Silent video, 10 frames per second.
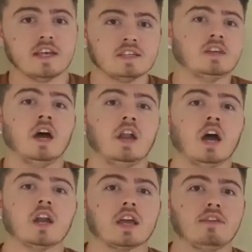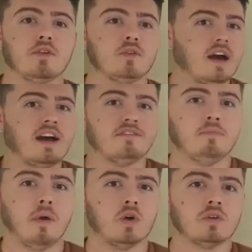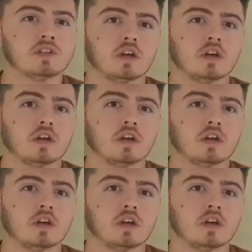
There's an unlucky few that have both,